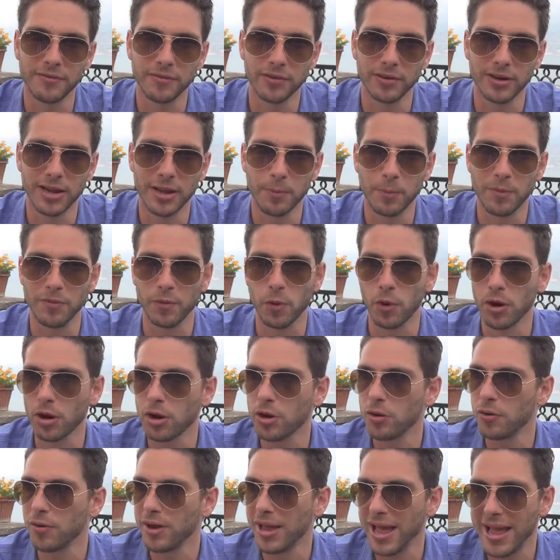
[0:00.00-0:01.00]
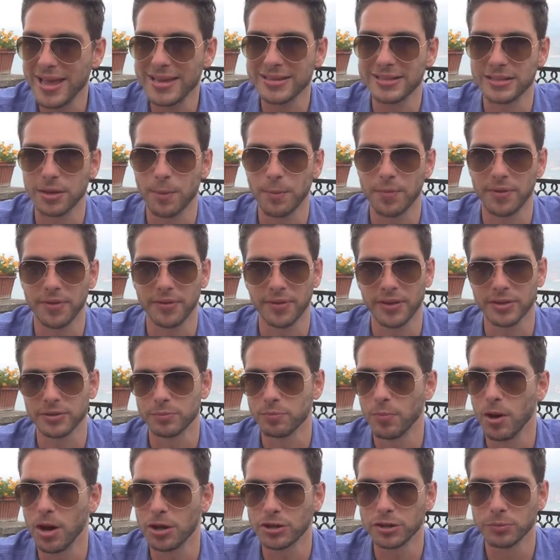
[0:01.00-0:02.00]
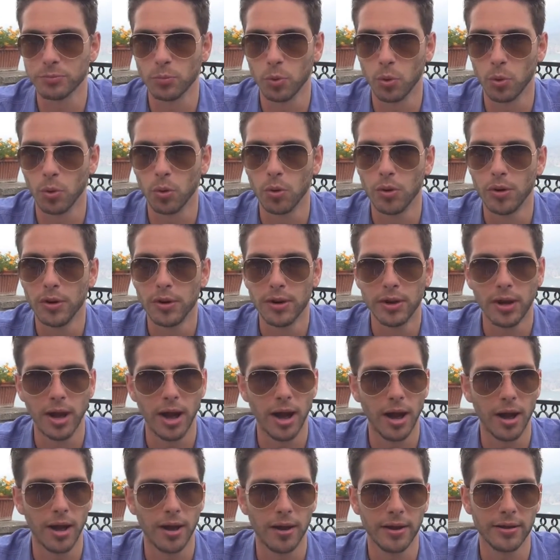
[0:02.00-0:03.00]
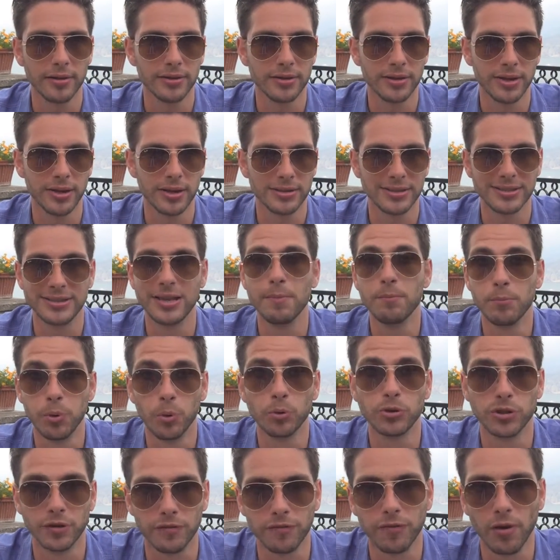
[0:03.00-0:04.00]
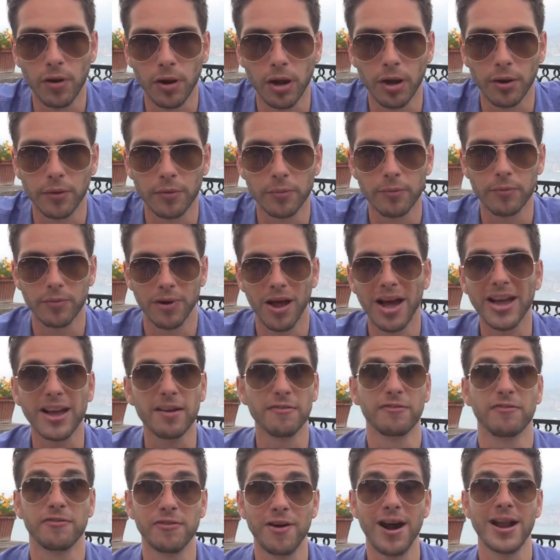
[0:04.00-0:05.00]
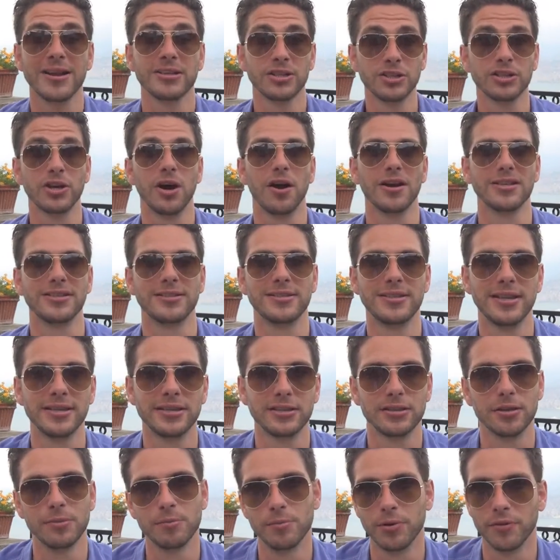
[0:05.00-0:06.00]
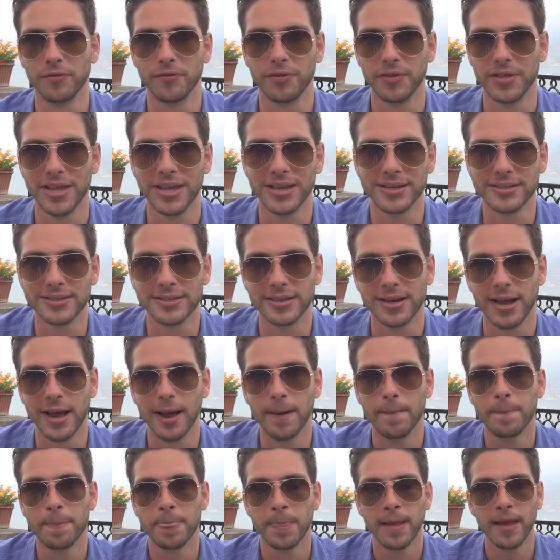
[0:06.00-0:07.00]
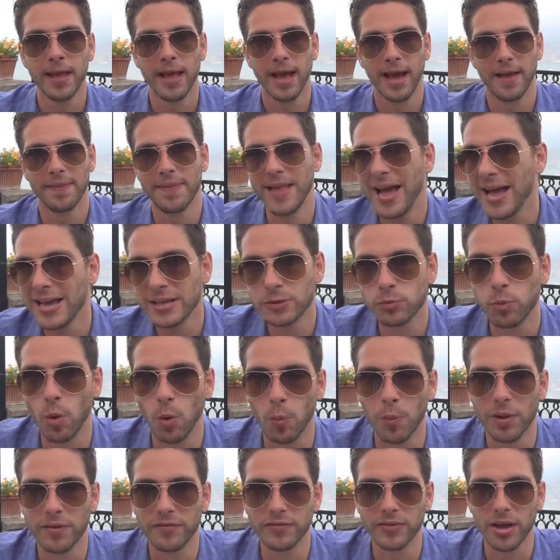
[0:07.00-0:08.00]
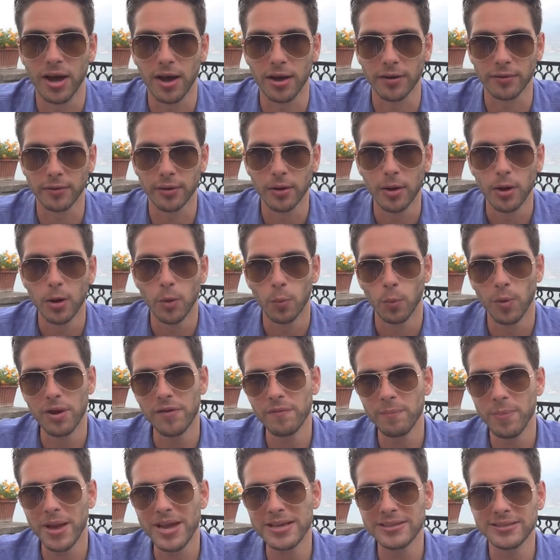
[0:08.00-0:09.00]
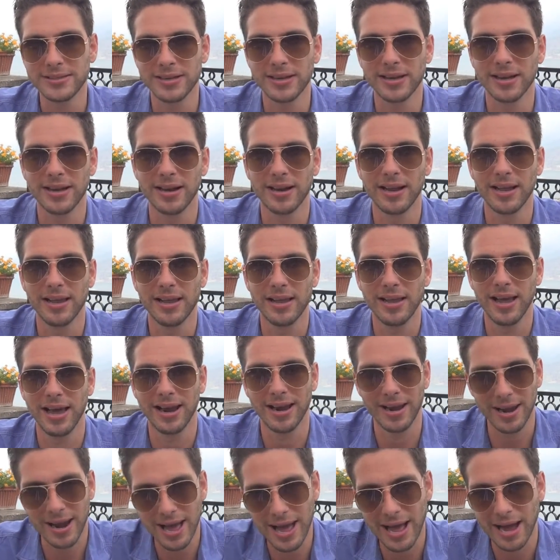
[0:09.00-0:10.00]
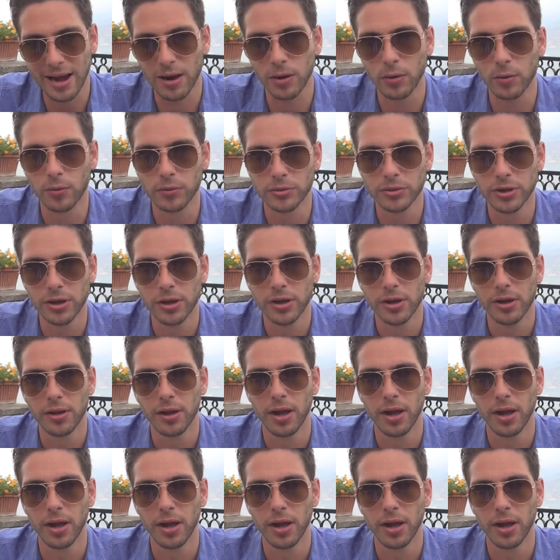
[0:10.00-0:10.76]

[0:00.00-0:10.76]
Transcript: differently, and we've got to create something that's much more simple to follow, like a franchise system but for the internet. And that is what we've done. We've basically allowed